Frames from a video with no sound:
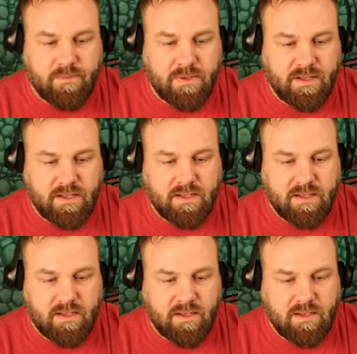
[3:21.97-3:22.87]
Shark
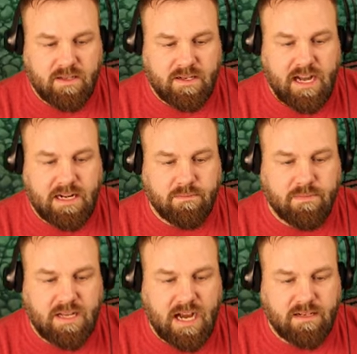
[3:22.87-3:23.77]
fish, shark fish. Got him,
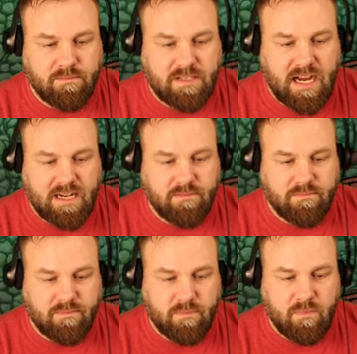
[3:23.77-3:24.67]
got him, it's got him.
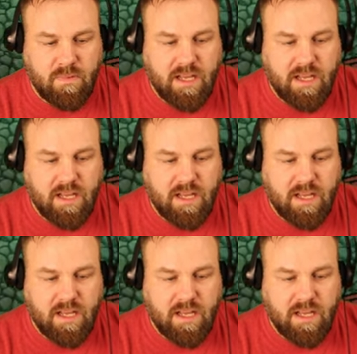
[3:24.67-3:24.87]
Fish.